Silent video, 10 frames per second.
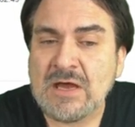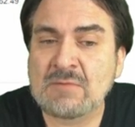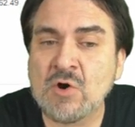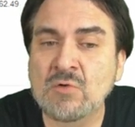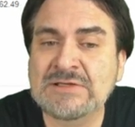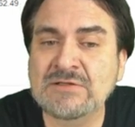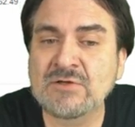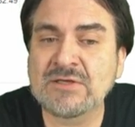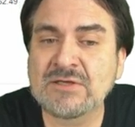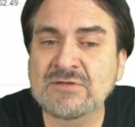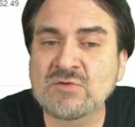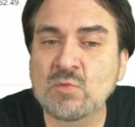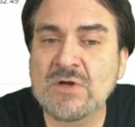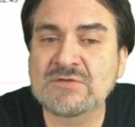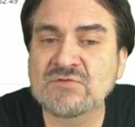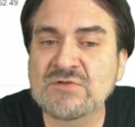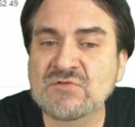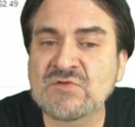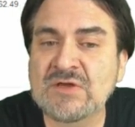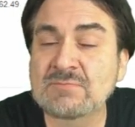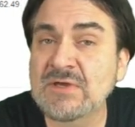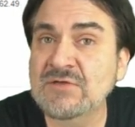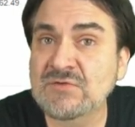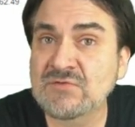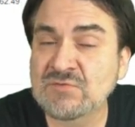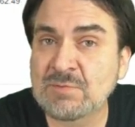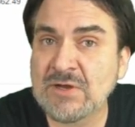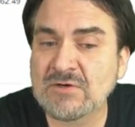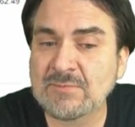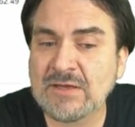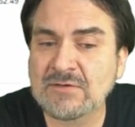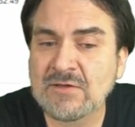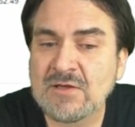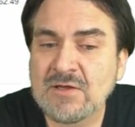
I'm only looking at the ones that say Amazing Spider-Man.